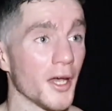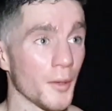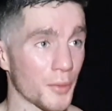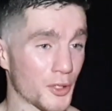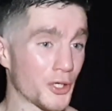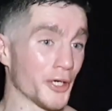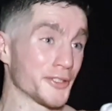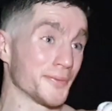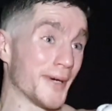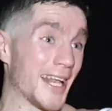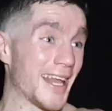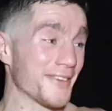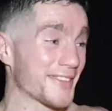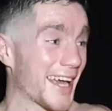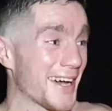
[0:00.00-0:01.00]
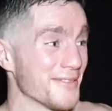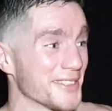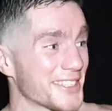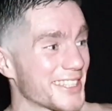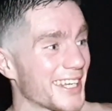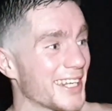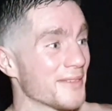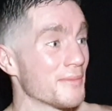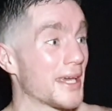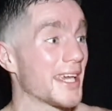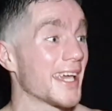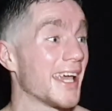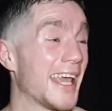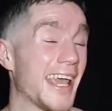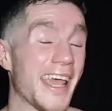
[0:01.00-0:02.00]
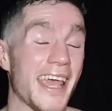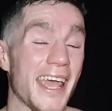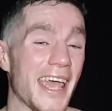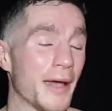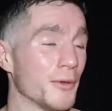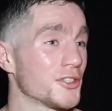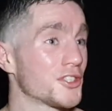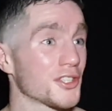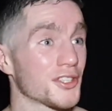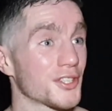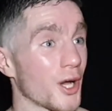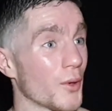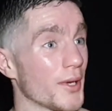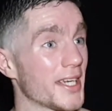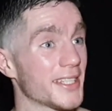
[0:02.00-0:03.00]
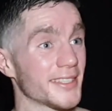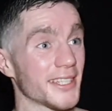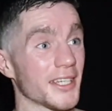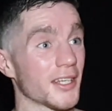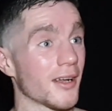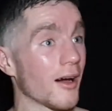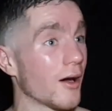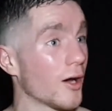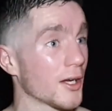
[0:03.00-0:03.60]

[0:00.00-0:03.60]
because my left hand was killing me, it was just so easy, you know.